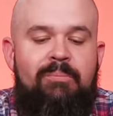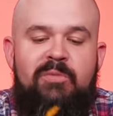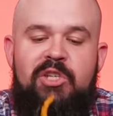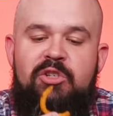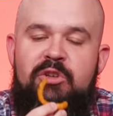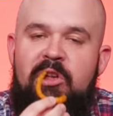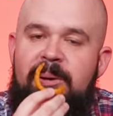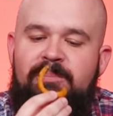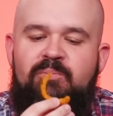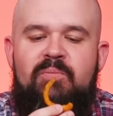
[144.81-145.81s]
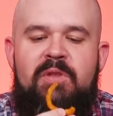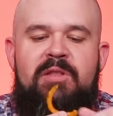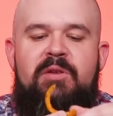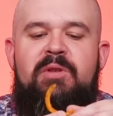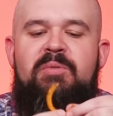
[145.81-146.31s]
These are good.
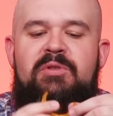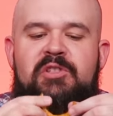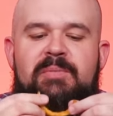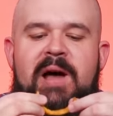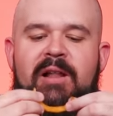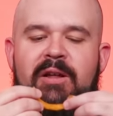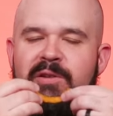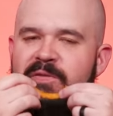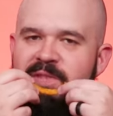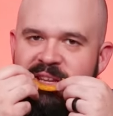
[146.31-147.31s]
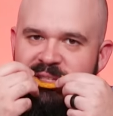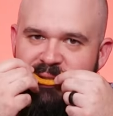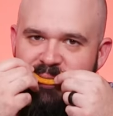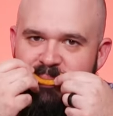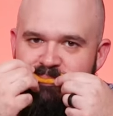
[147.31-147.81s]
They really put a smile on your face.